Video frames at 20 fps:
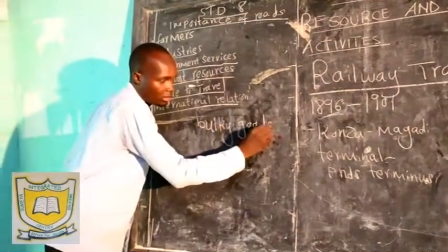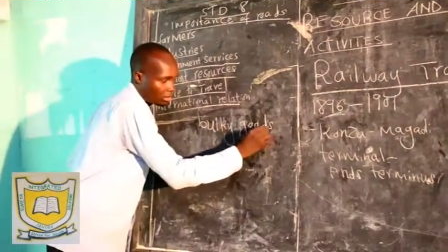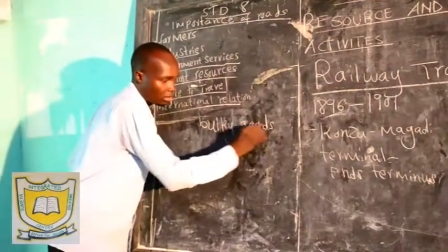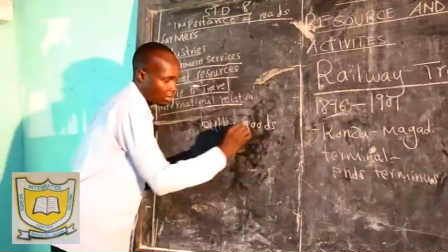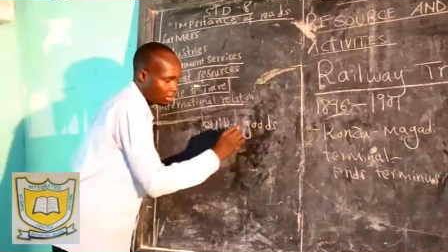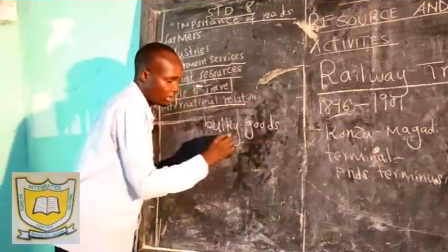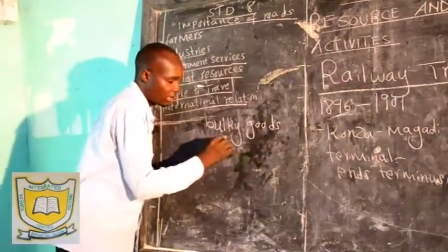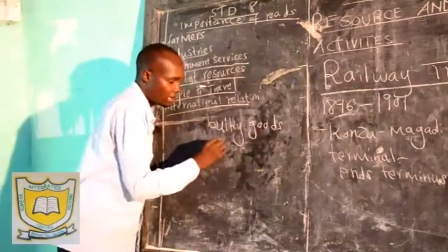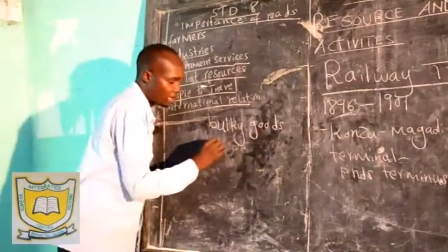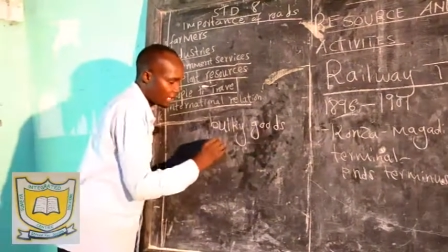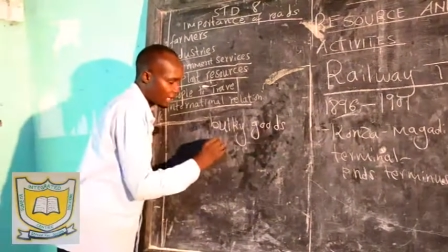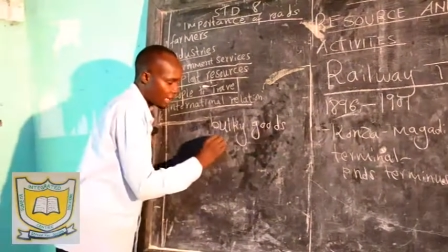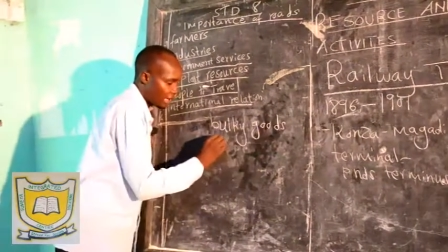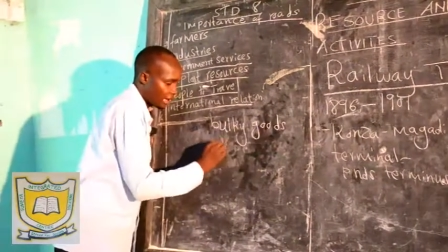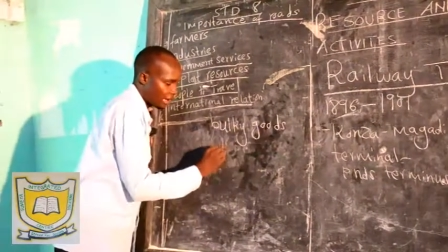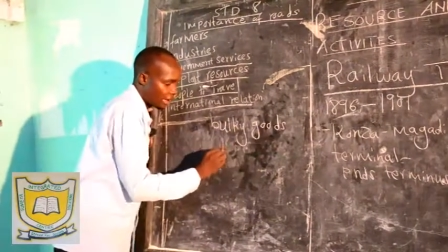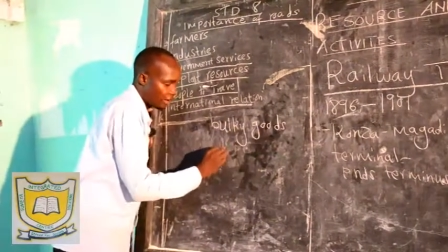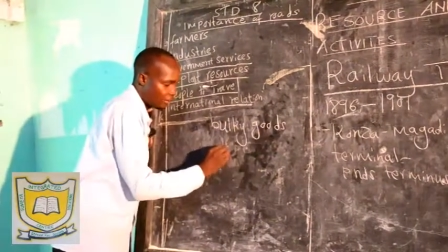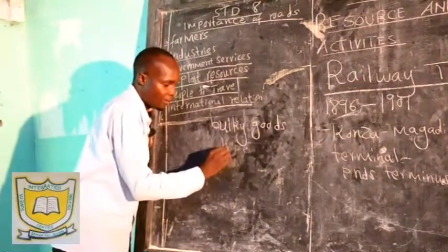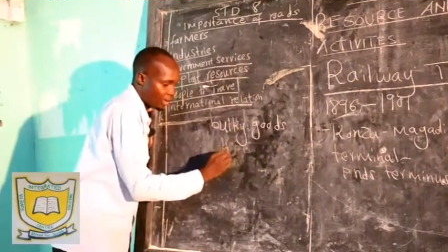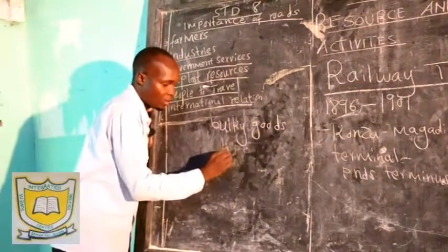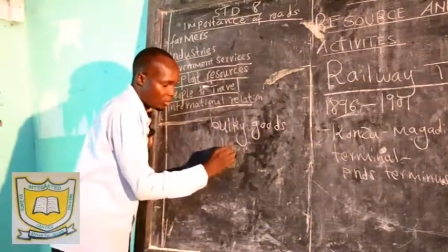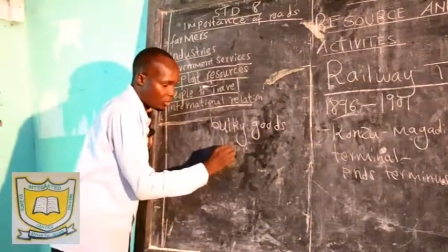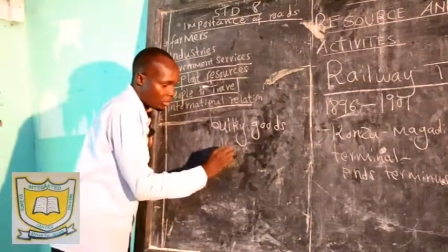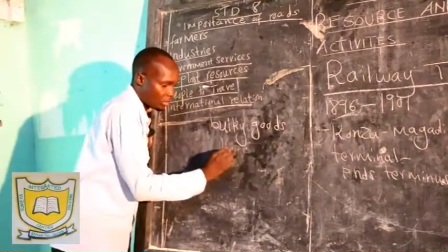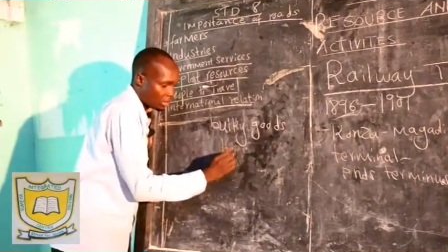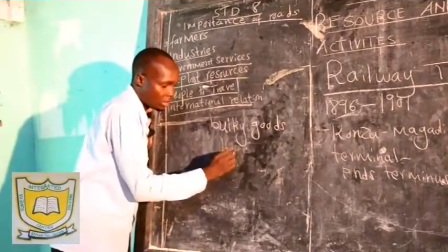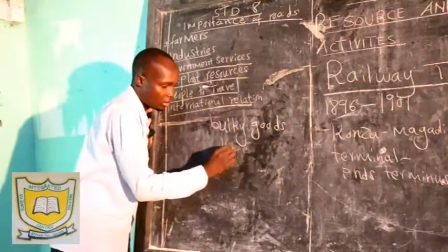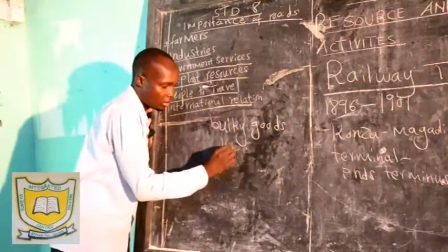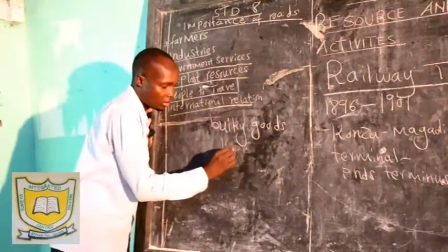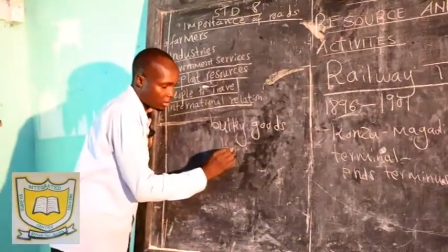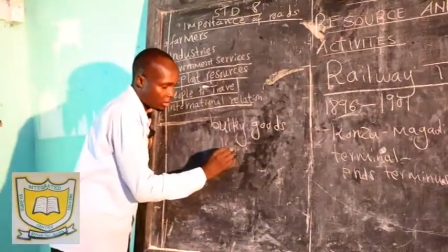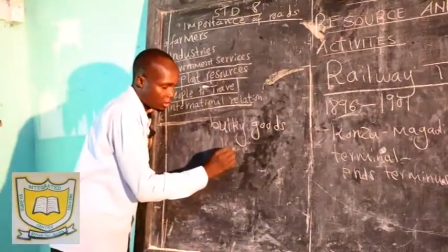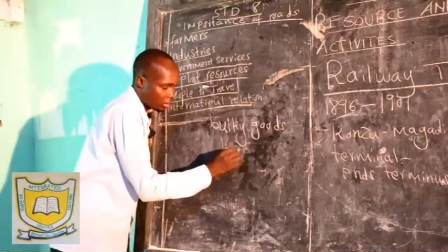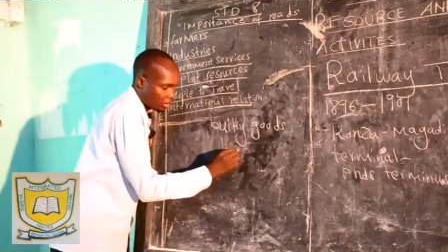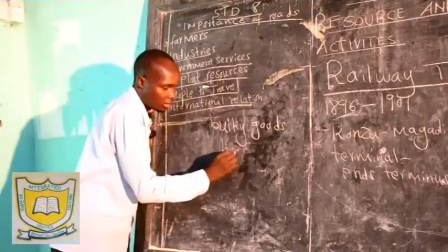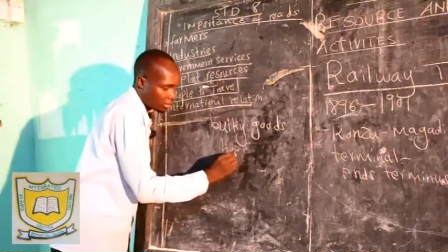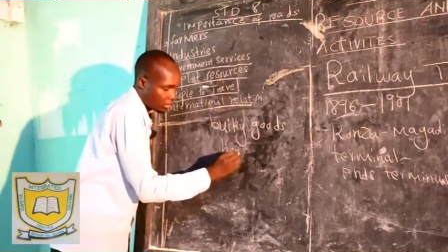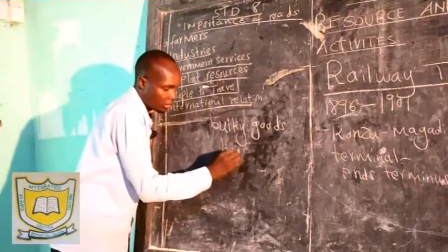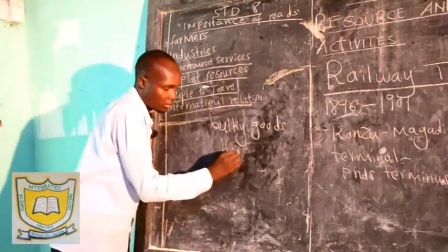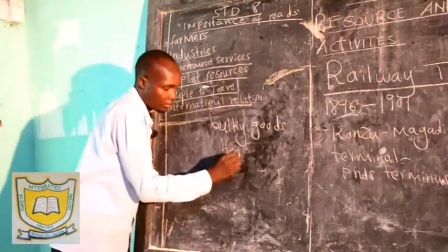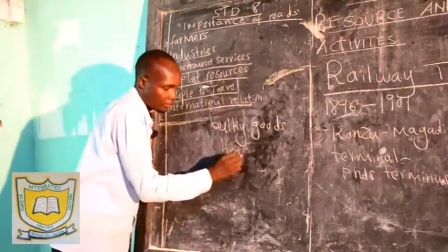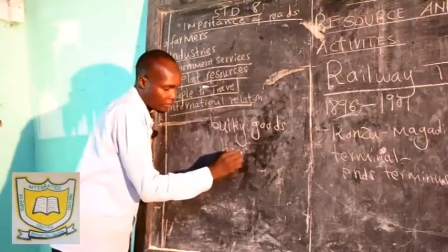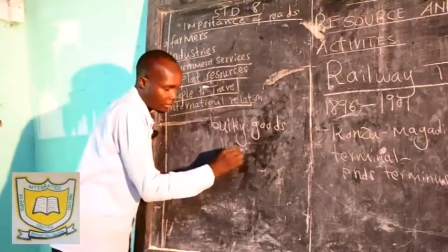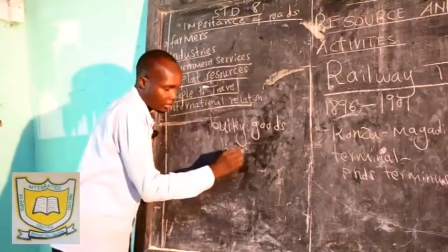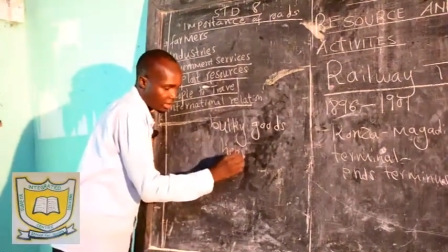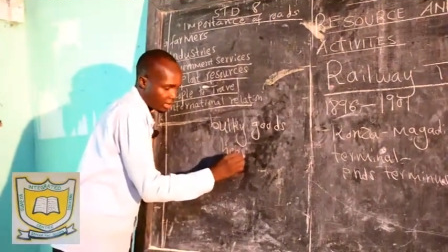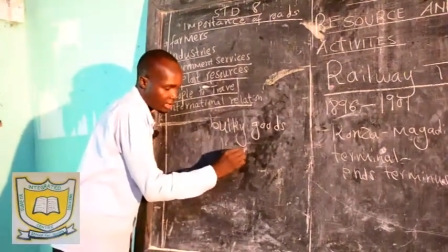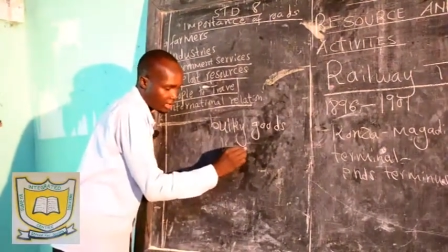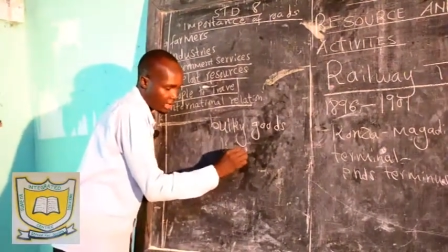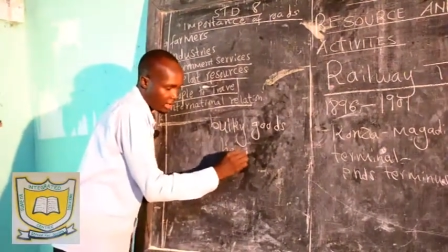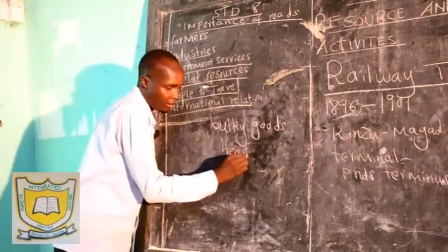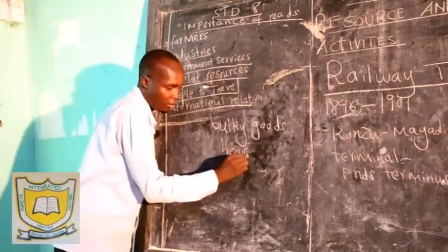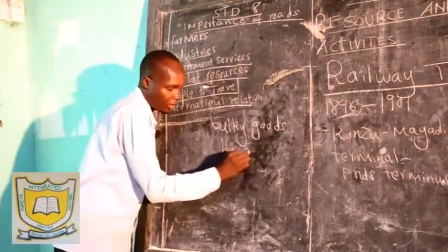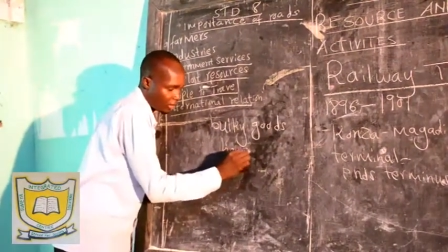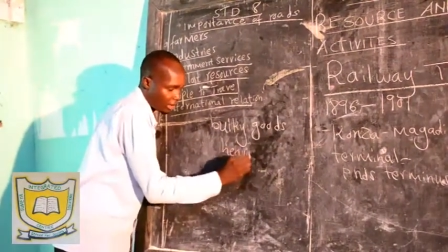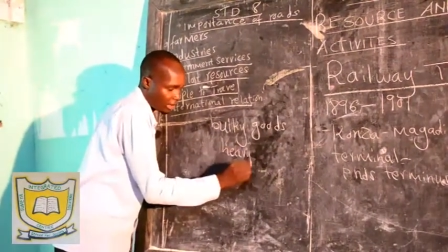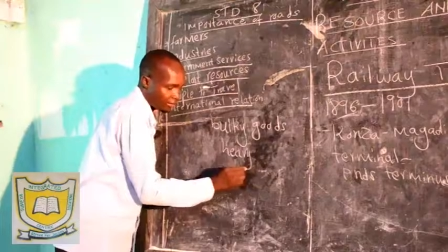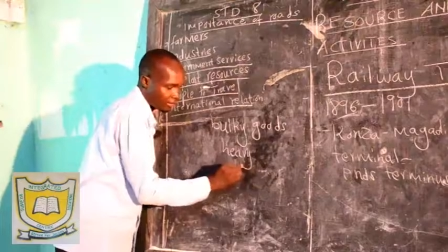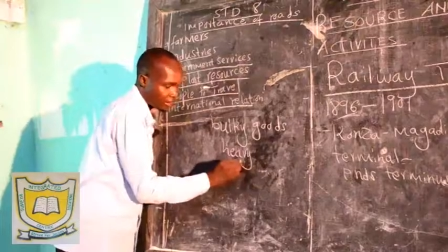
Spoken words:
these are heavy goods. For example, we have